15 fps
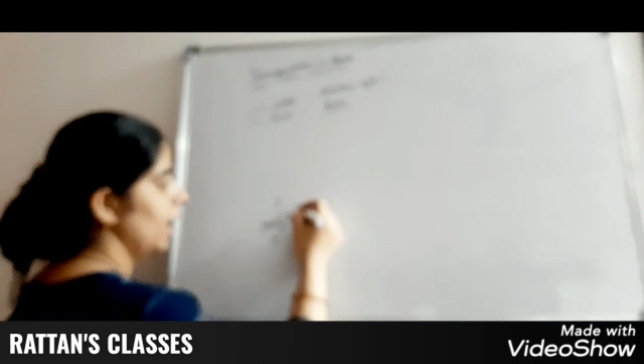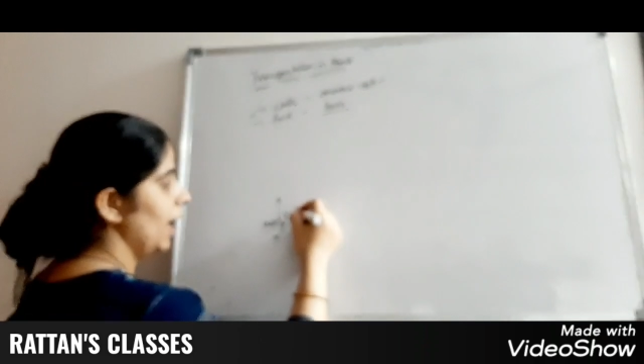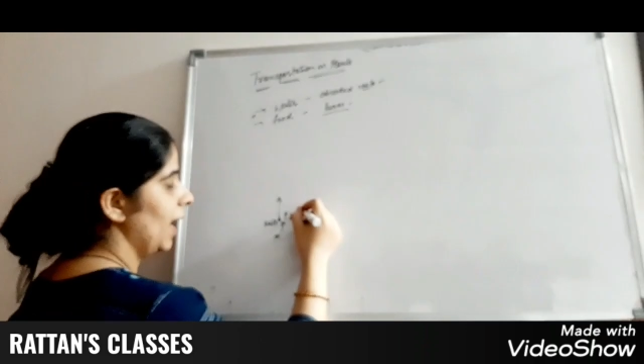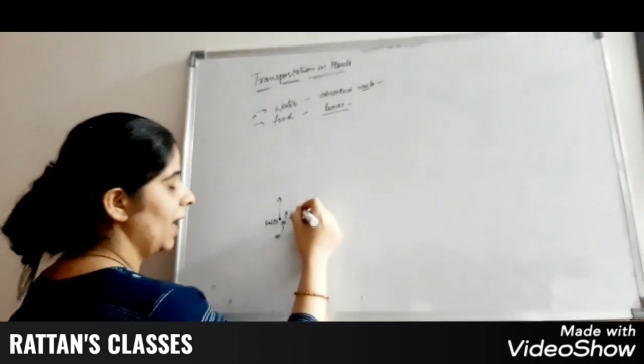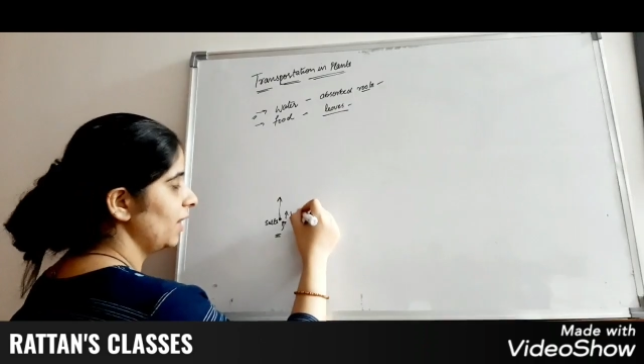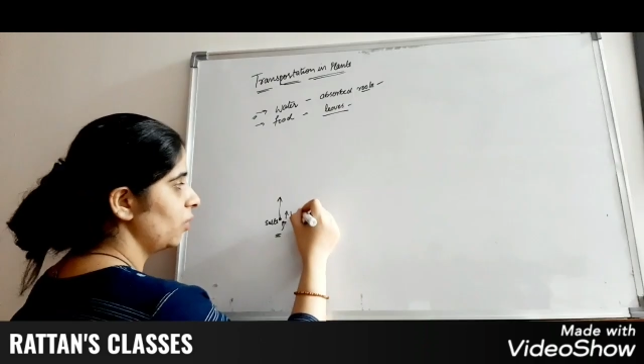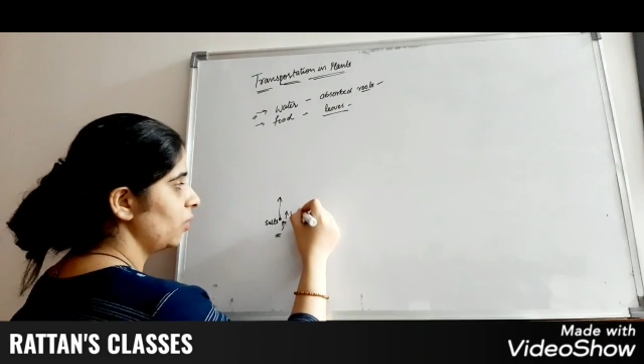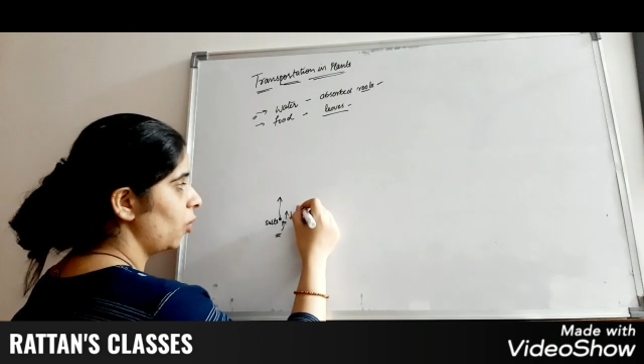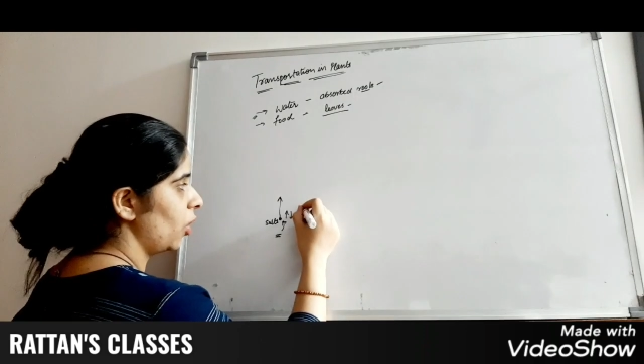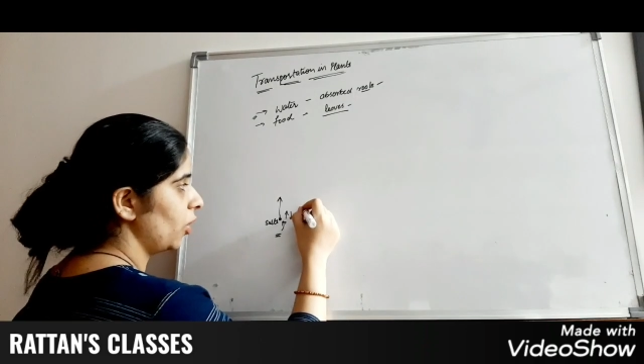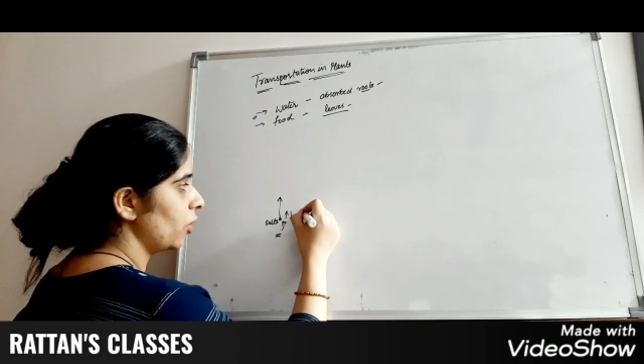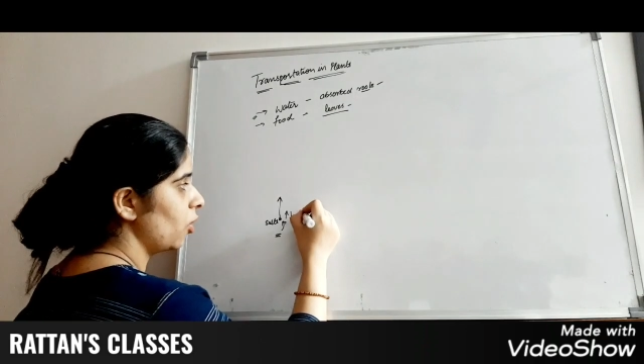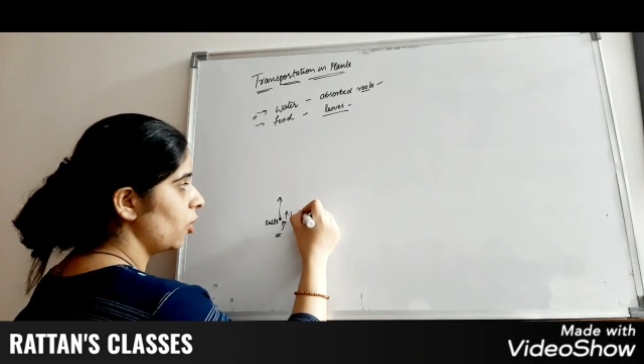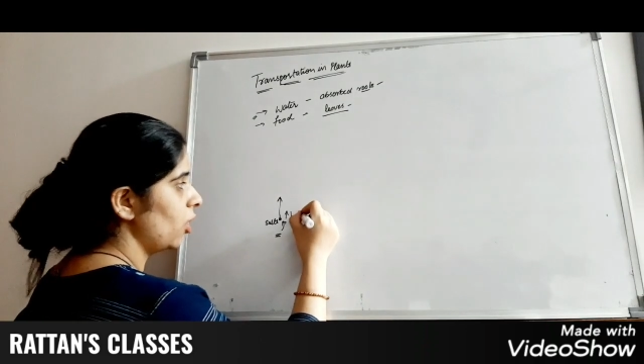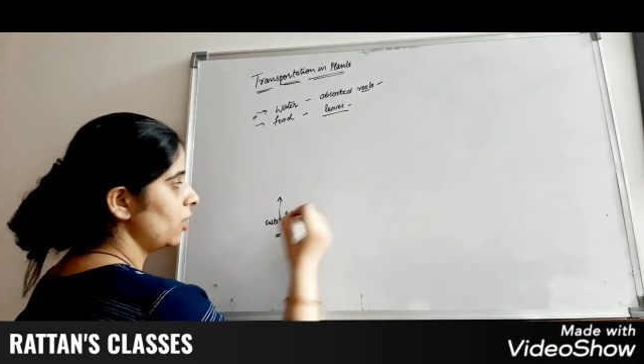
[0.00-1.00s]
and the water
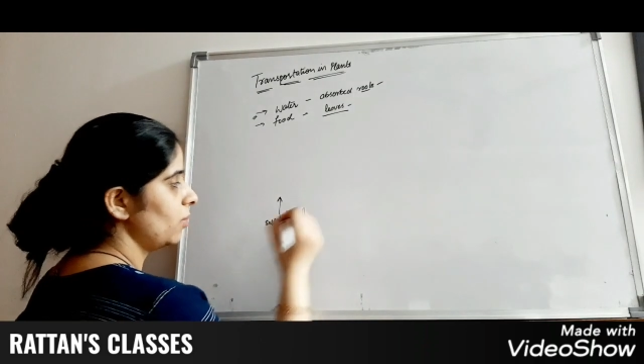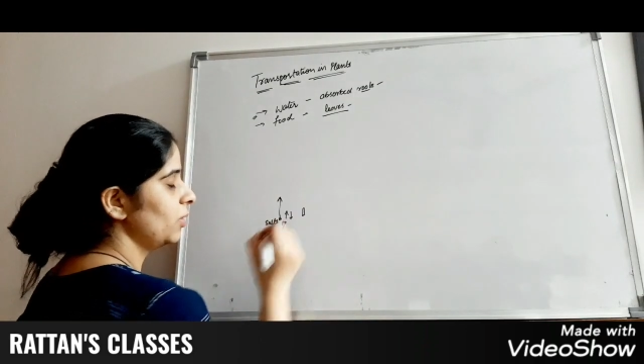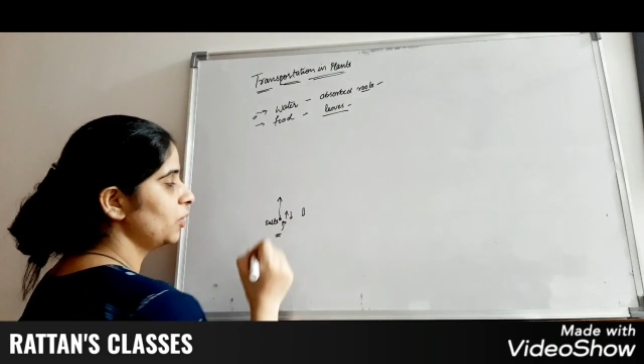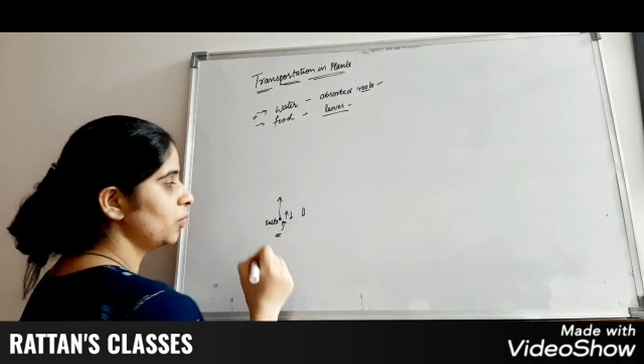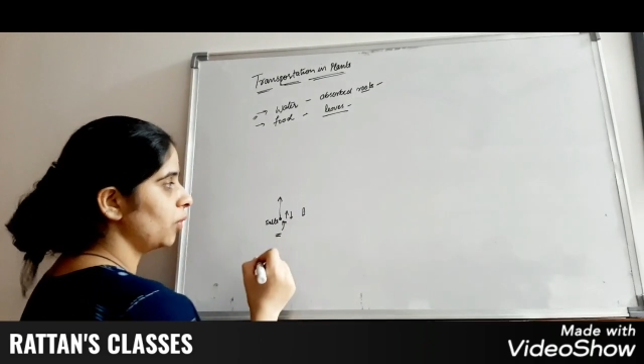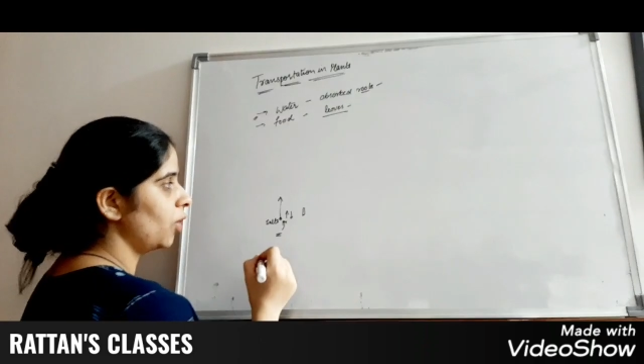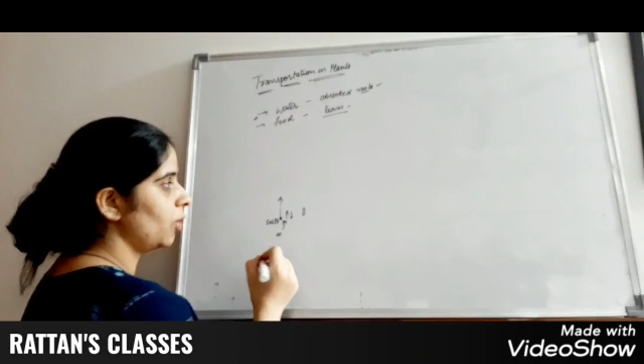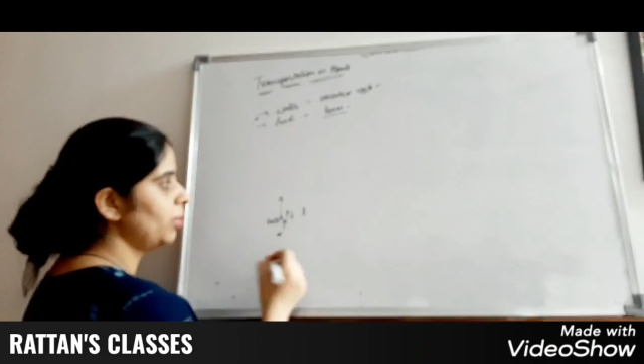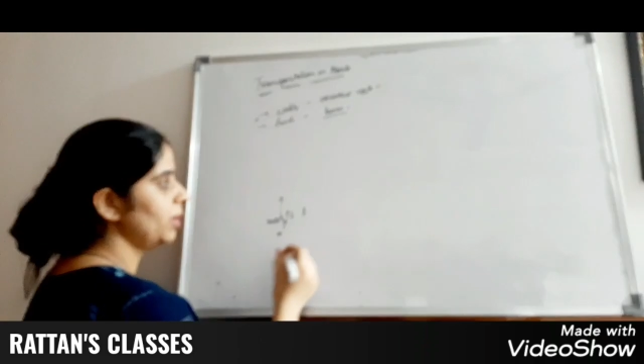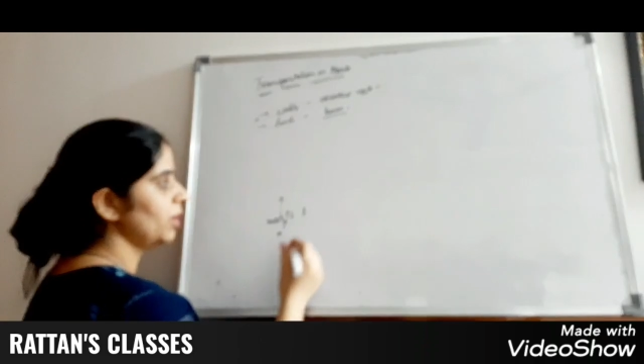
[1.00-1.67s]
column is formed.